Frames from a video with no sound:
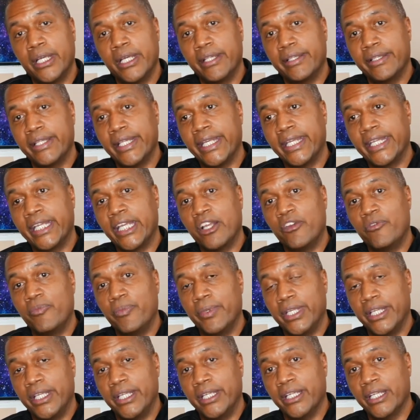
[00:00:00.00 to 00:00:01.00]
they gave
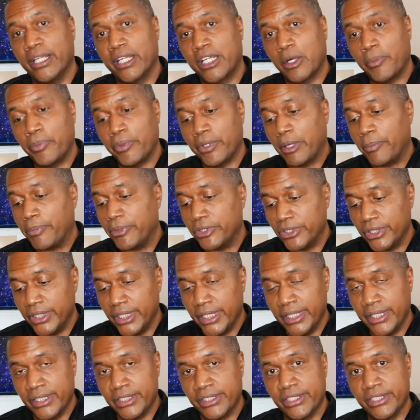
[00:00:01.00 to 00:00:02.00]
me a couple
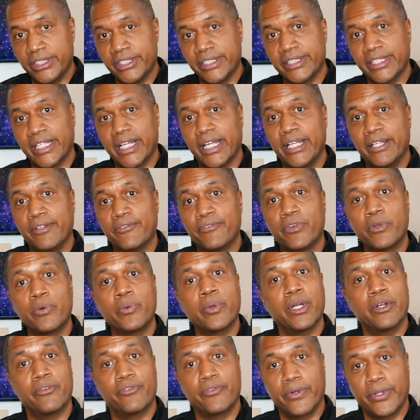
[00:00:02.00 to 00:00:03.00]
opportunities to design
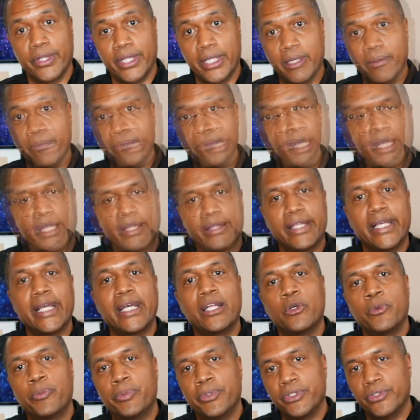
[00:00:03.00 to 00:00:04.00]
footwear for them, and that
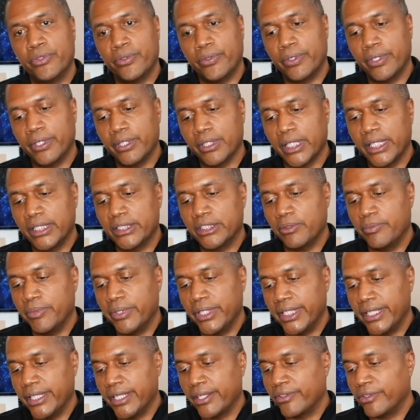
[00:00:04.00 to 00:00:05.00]
open door led to
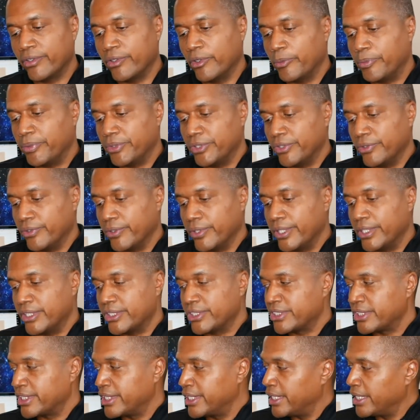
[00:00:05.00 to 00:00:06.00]
many other open
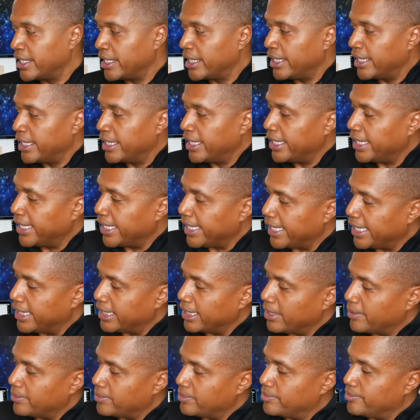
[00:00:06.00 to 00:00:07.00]
doors, and
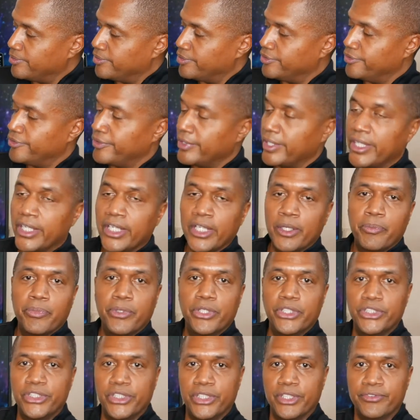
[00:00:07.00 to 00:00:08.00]
I was very
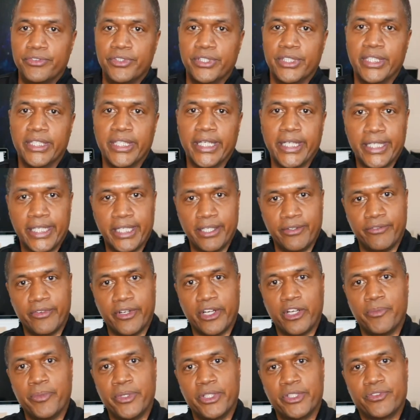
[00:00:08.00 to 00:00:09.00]
appreciative to the Nike
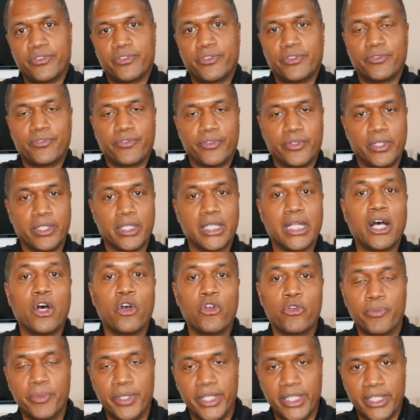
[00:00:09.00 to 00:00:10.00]
environment for
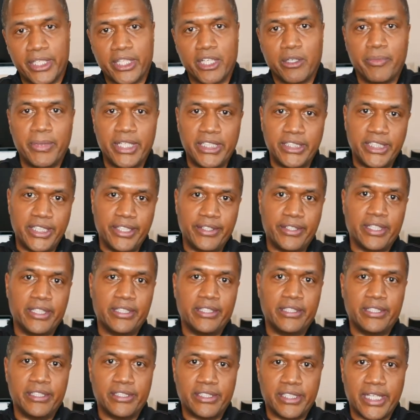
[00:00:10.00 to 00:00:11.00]
allowing me to cut my teeth on
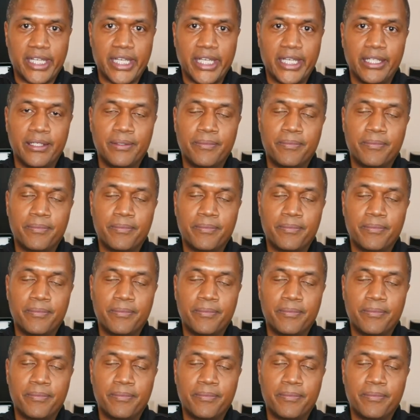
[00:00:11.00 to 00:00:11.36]
design.